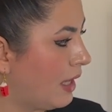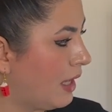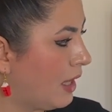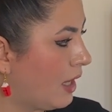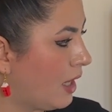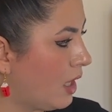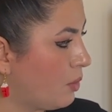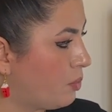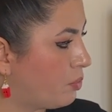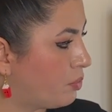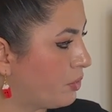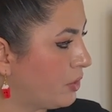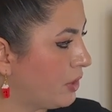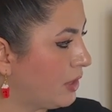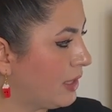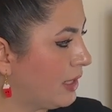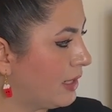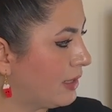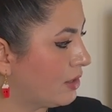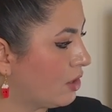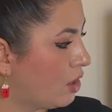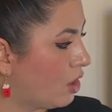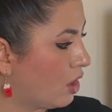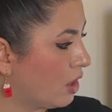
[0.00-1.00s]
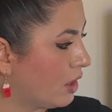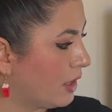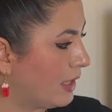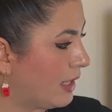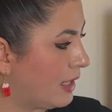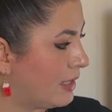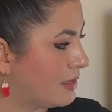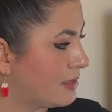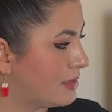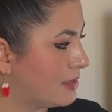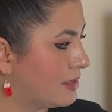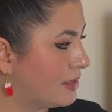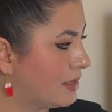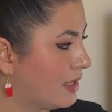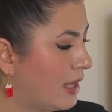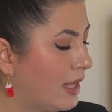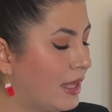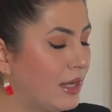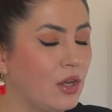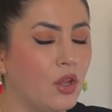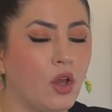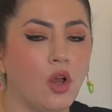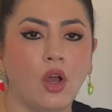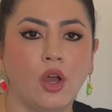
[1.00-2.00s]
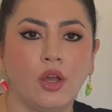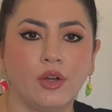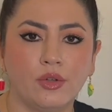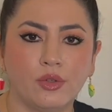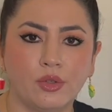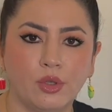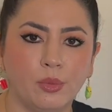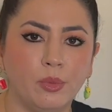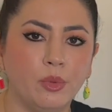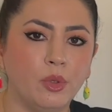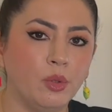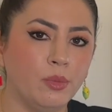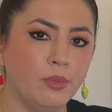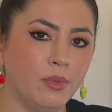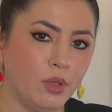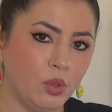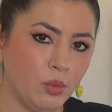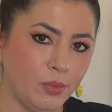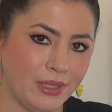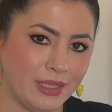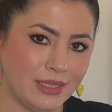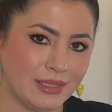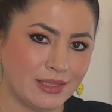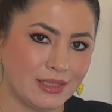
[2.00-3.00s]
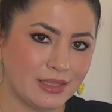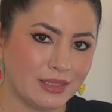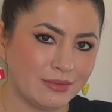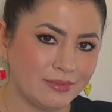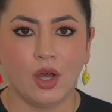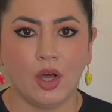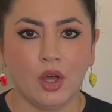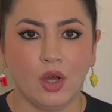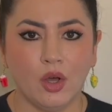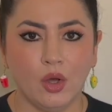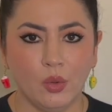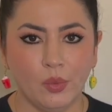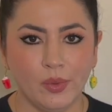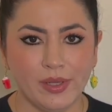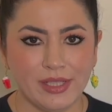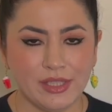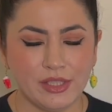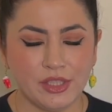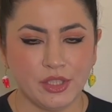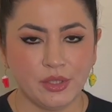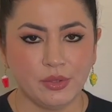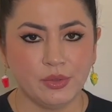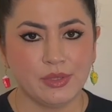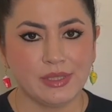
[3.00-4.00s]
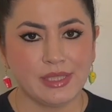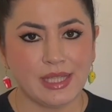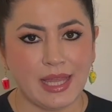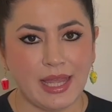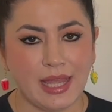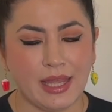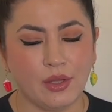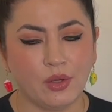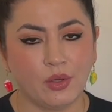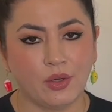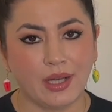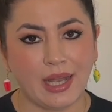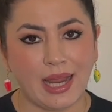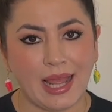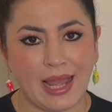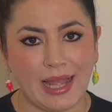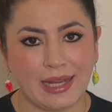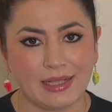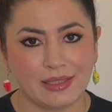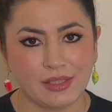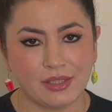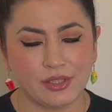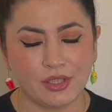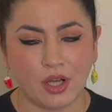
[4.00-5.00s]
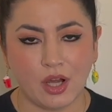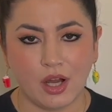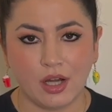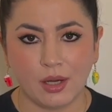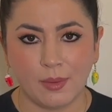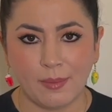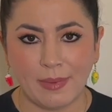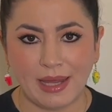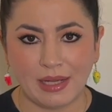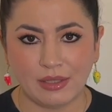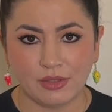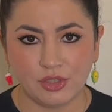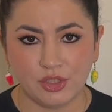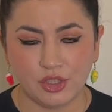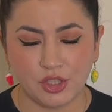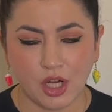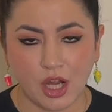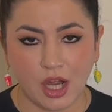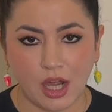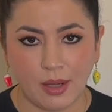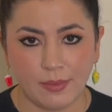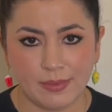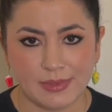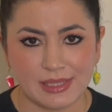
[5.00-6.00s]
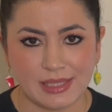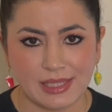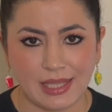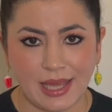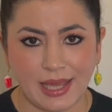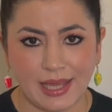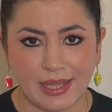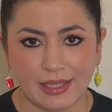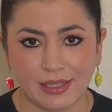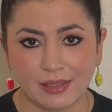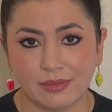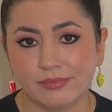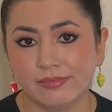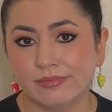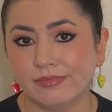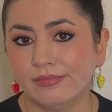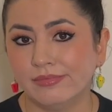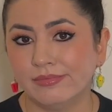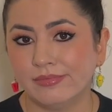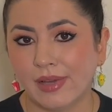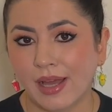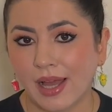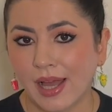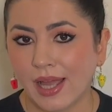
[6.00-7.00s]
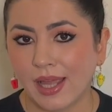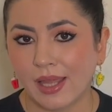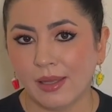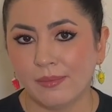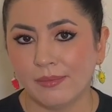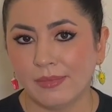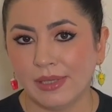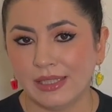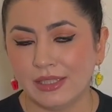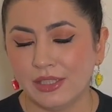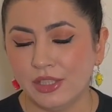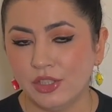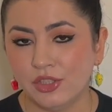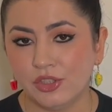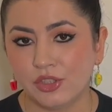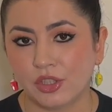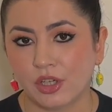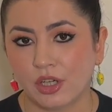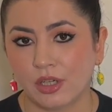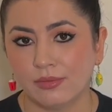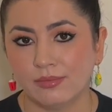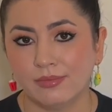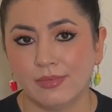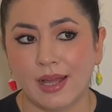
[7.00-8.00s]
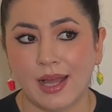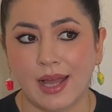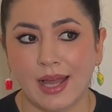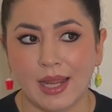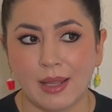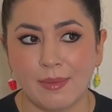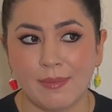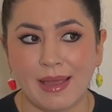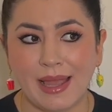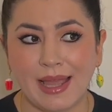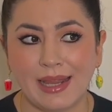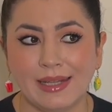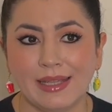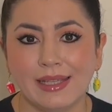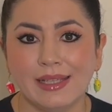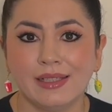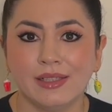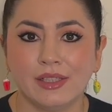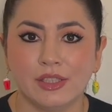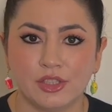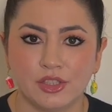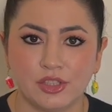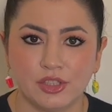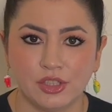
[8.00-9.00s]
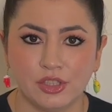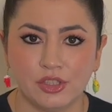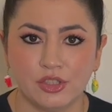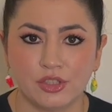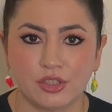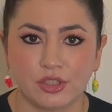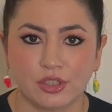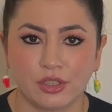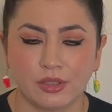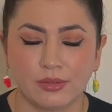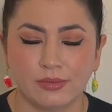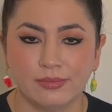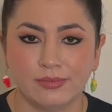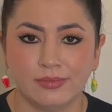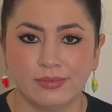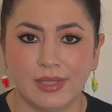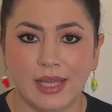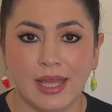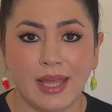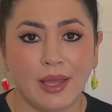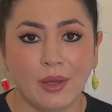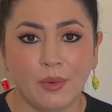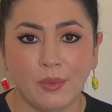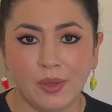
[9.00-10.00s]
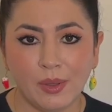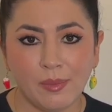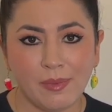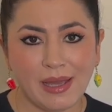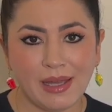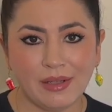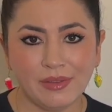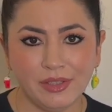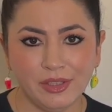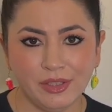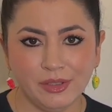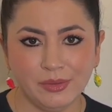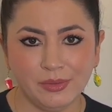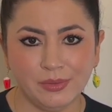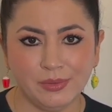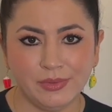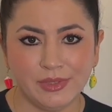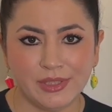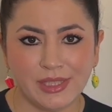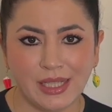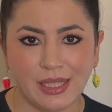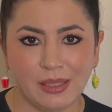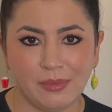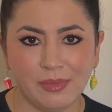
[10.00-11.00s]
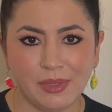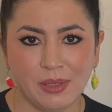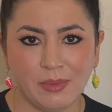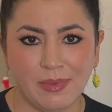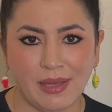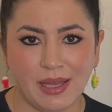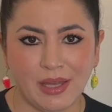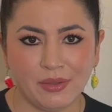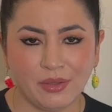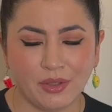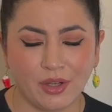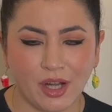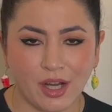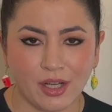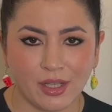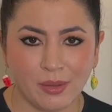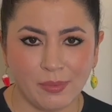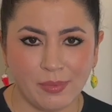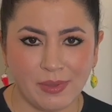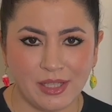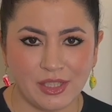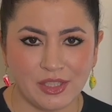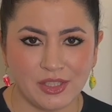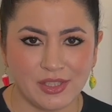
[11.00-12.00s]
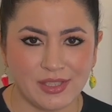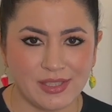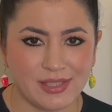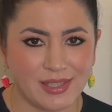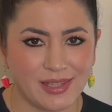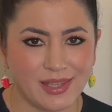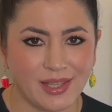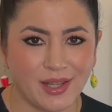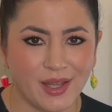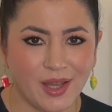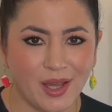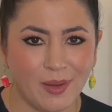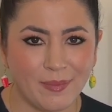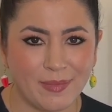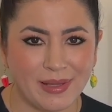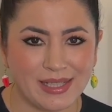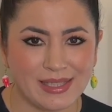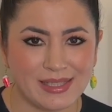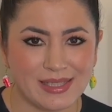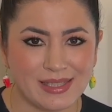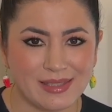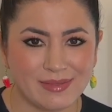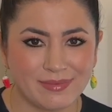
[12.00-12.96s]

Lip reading: A brilliant artist, an honorable moment. Always use a or an to talk about jobs, like I'm a teacher, I'm an English teacher. What about you? Tell me about your occupations in the comments.